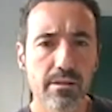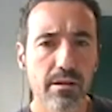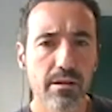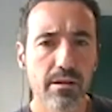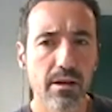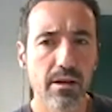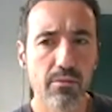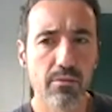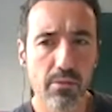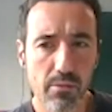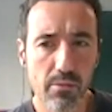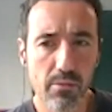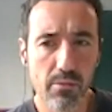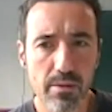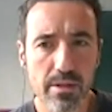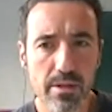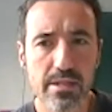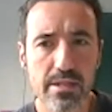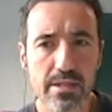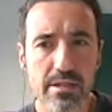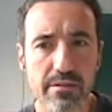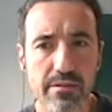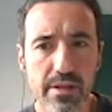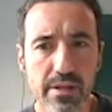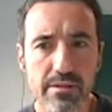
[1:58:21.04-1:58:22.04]
We'll
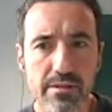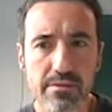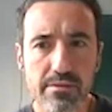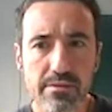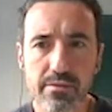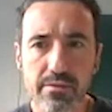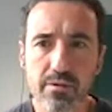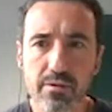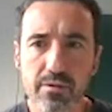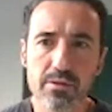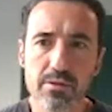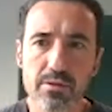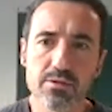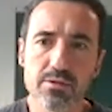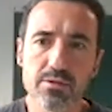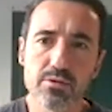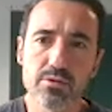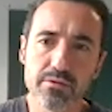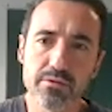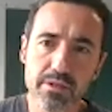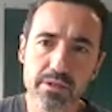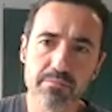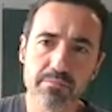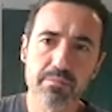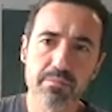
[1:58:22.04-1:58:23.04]
see that for
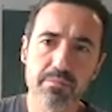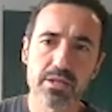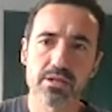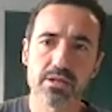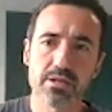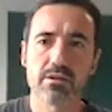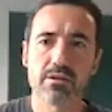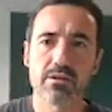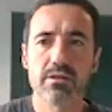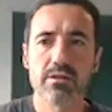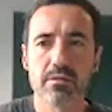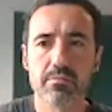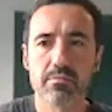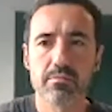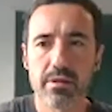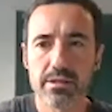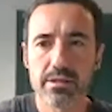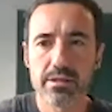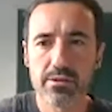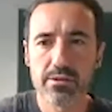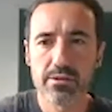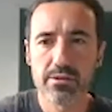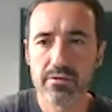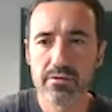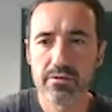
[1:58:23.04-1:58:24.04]
sophic measure, in
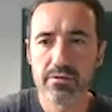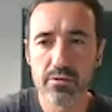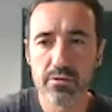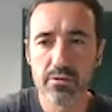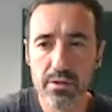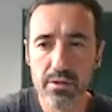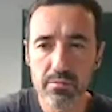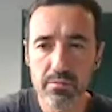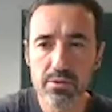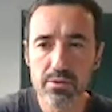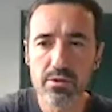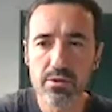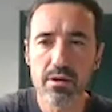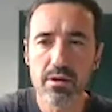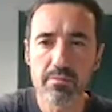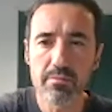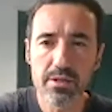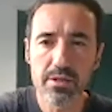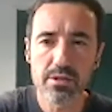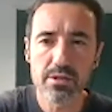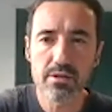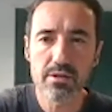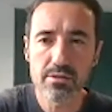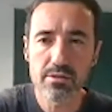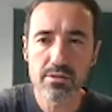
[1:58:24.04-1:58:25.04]
particular for unimodular
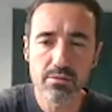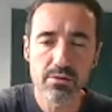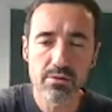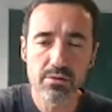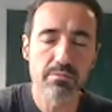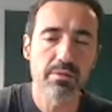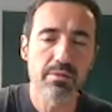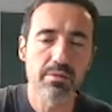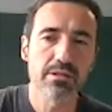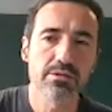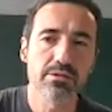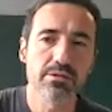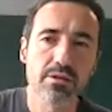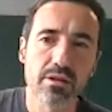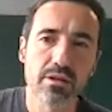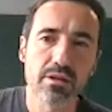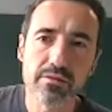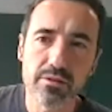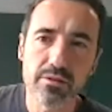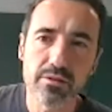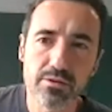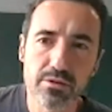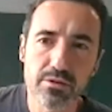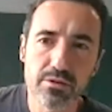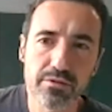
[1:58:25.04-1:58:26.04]
measure, so in particular
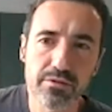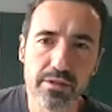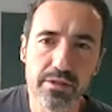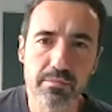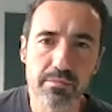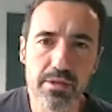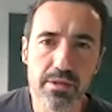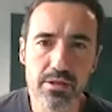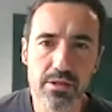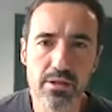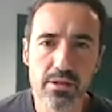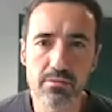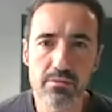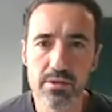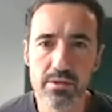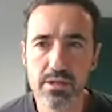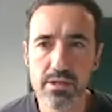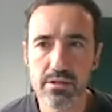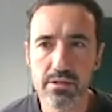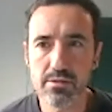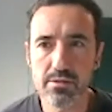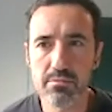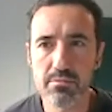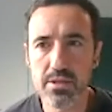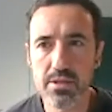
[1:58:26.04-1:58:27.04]
for sophic measure, which
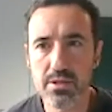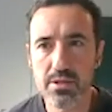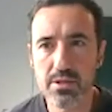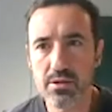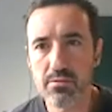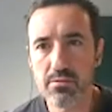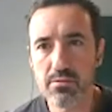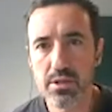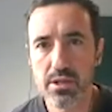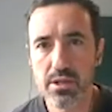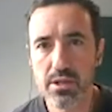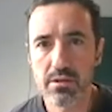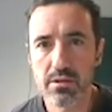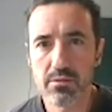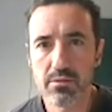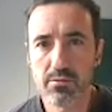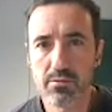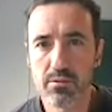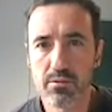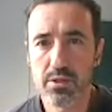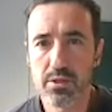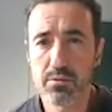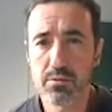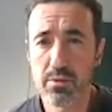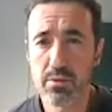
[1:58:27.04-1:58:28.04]
are the measures
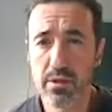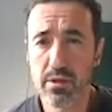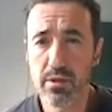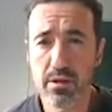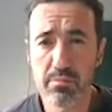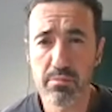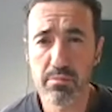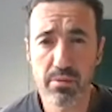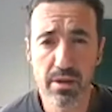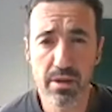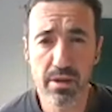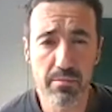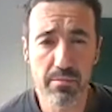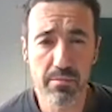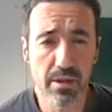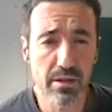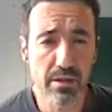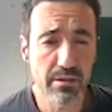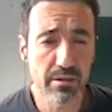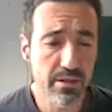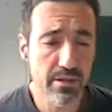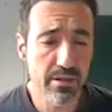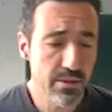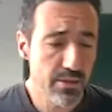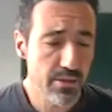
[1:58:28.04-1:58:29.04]
which we are
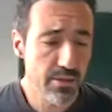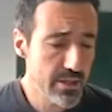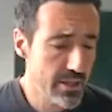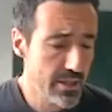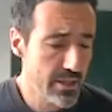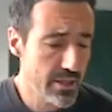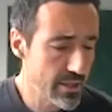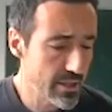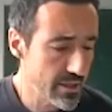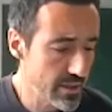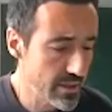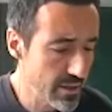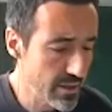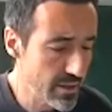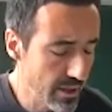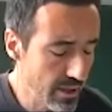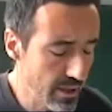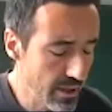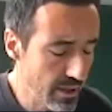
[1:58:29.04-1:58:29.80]
primarily interested in.